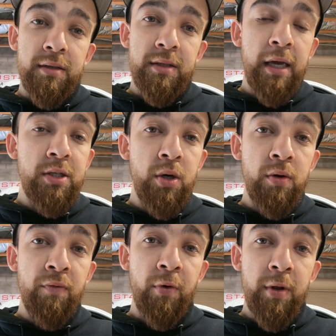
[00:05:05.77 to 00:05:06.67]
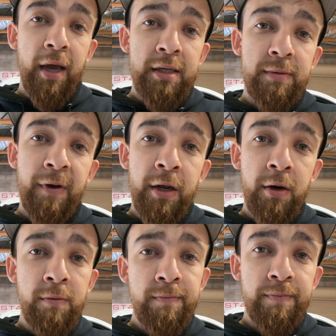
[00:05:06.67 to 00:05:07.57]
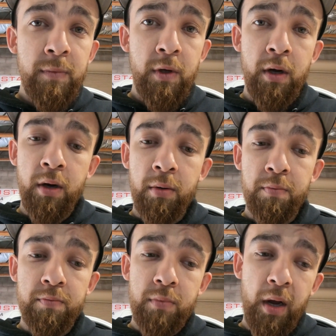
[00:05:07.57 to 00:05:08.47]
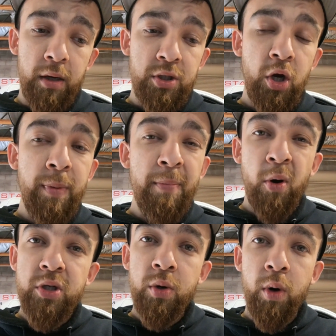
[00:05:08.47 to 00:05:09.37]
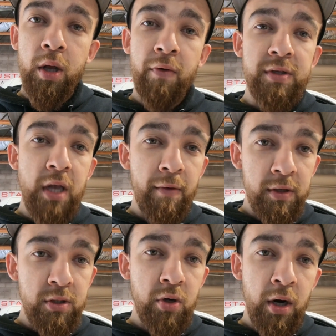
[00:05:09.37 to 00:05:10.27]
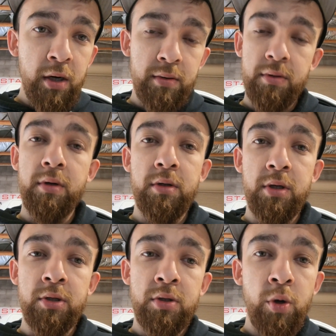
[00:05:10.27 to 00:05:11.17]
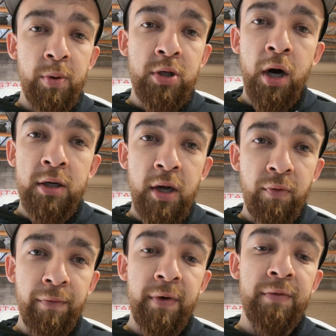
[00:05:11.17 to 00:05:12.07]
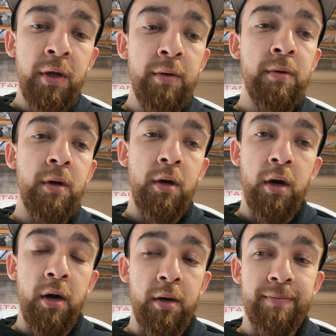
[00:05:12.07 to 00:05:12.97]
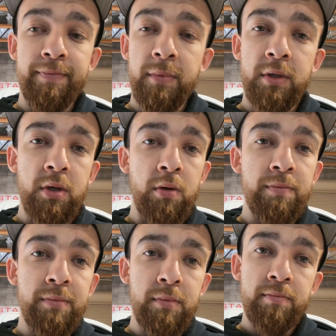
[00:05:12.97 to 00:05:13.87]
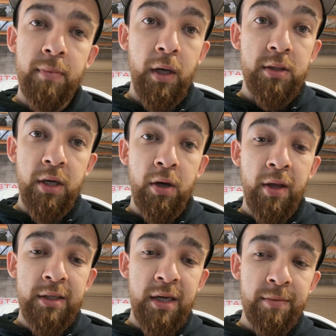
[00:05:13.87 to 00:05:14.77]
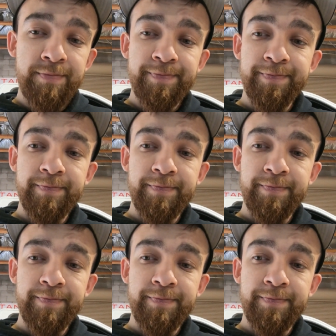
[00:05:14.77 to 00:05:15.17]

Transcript: Stay tuned for next video. Should be posting one of Esteban's truck. So it's supercharged F-150. So see you next time.